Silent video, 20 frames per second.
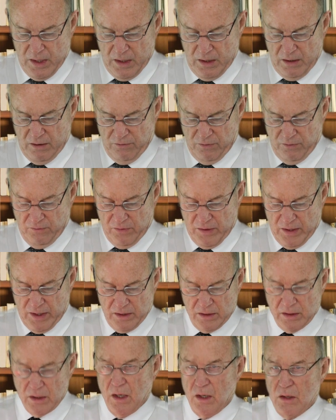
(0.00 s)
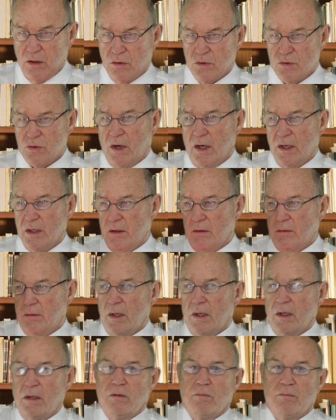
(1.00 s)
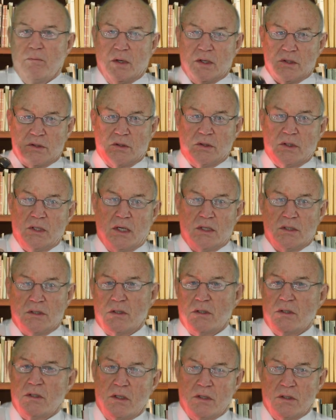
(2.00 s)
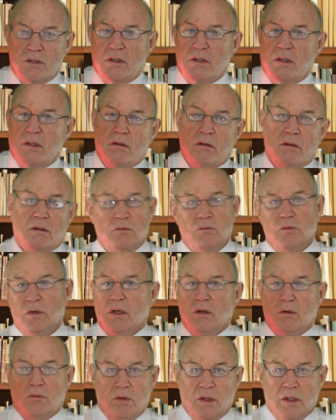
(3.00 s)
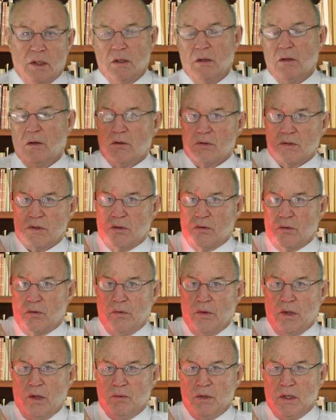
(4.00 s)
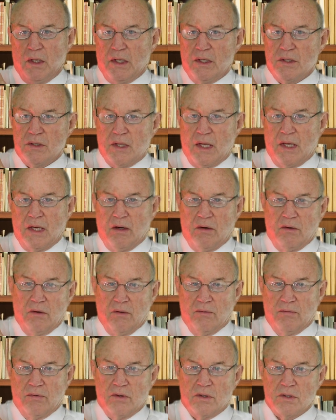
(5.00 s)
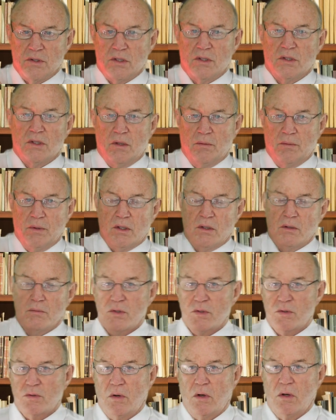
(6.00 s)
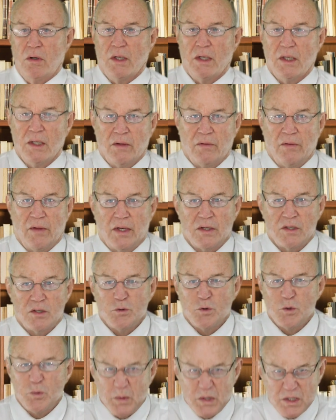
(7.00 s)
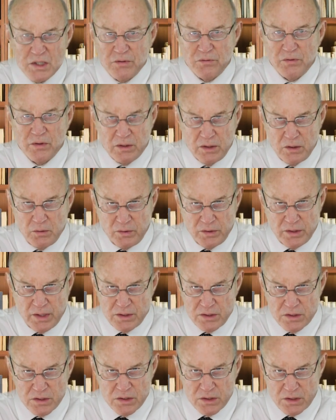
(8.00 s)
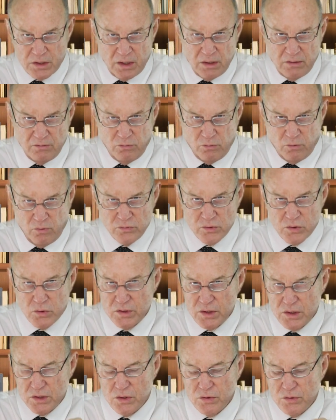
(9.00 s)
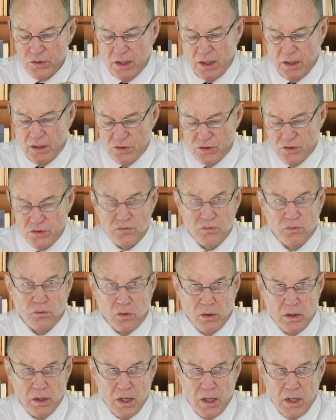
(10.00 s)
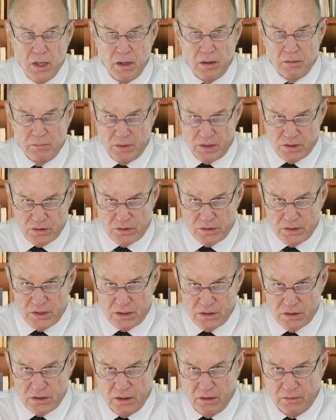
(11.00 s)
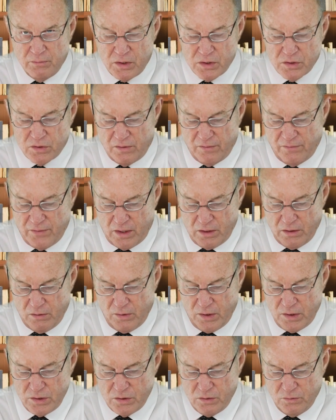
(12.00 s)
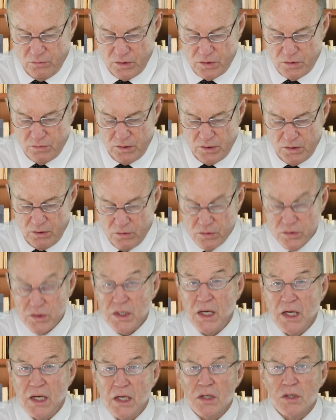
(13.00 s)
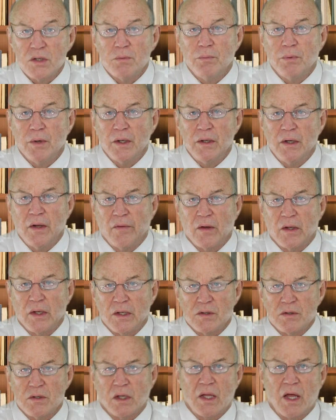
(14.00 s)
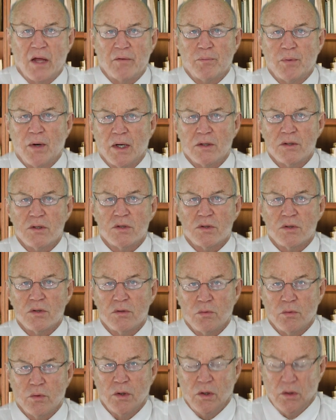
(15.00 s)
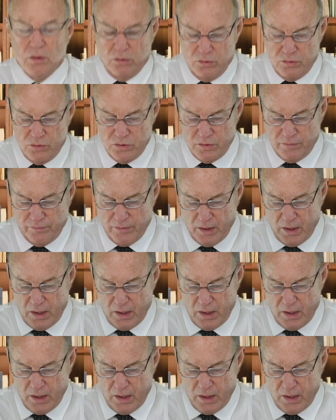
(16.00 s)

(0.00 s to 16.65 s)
If, in fact, you're trying to muscle test, essentially, week, and also then we lace that area, for instance, and it becomes strong again, that's specifically what that's designed for. So tissue challenge is for muscle testing and muscle evaluation, which we don't teach, but nonetheless, a lot of practitioners will use.